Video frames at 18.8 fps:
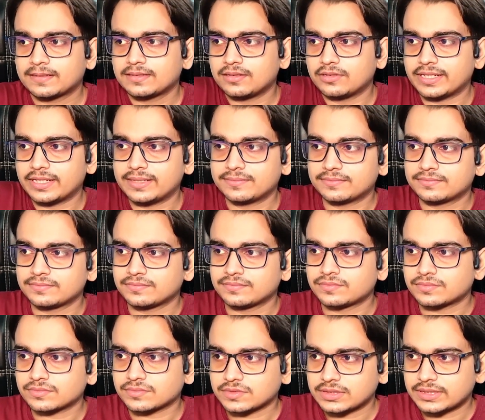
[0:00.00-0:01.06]
Okay.
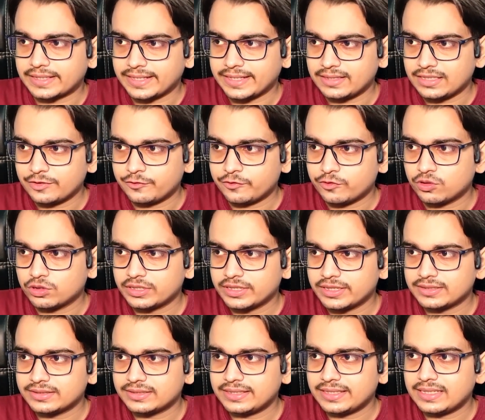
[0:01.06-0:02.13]
Then the fourth
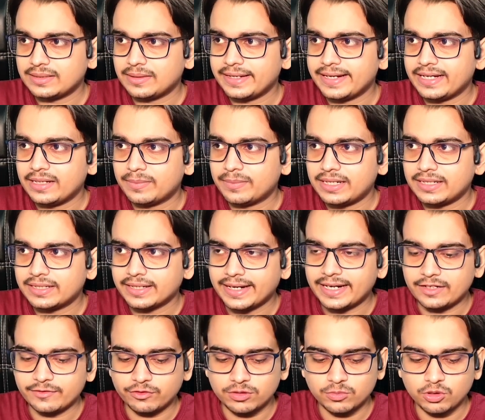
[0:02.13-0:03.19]
is the inbuilt
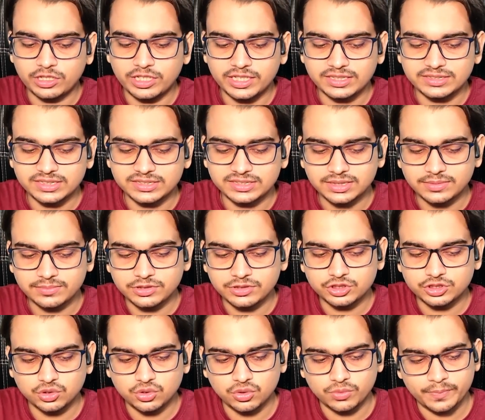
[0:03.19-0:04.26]
headphone monitoring system.
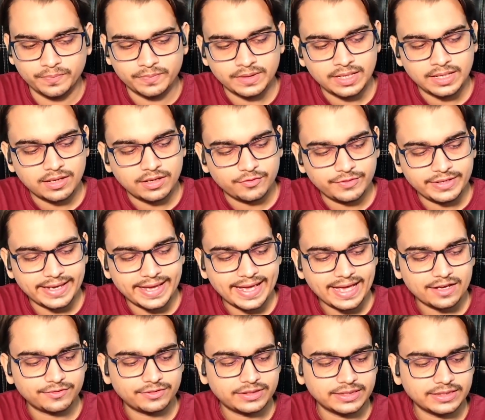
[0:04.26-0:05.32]
So we
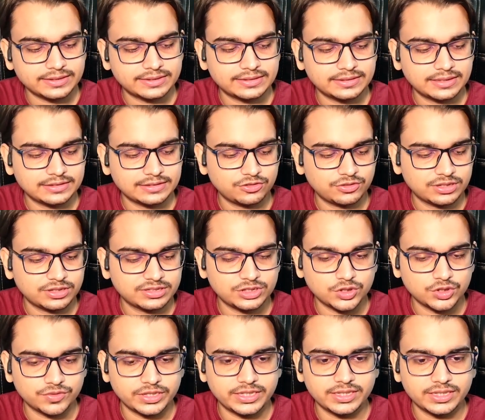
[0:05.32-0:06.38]
have this, as you can see
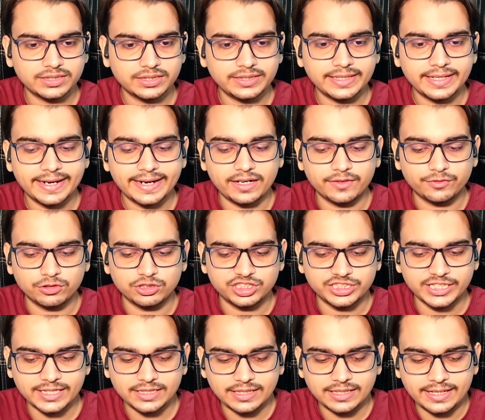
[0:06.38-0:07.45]
over here, the headphone
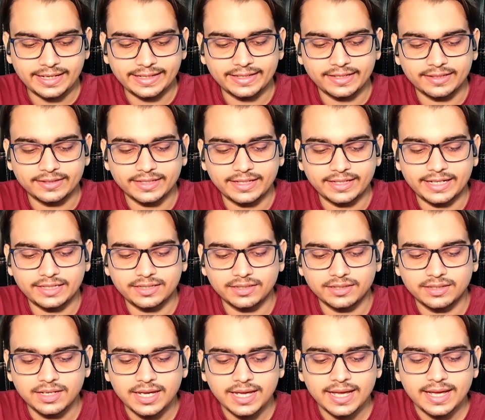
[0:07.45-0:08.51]
jack, and I can connect a
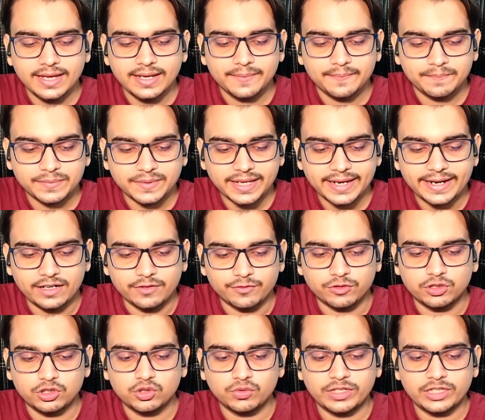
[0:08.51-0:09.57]

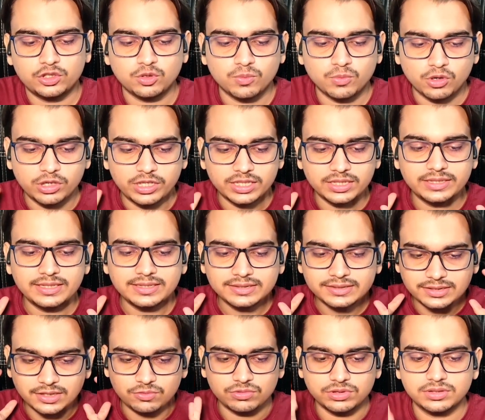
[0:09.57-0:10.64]
headphone to it to monitor the
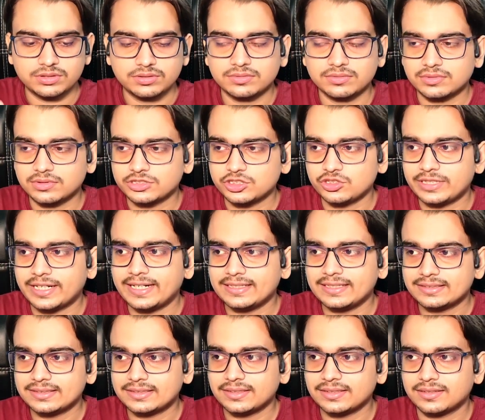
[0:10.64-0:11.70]
sound. So that
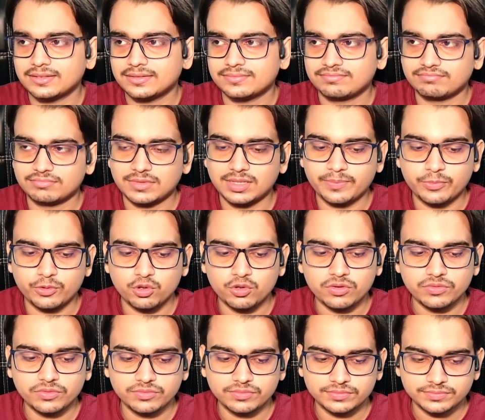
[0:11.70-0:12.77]
is a pro.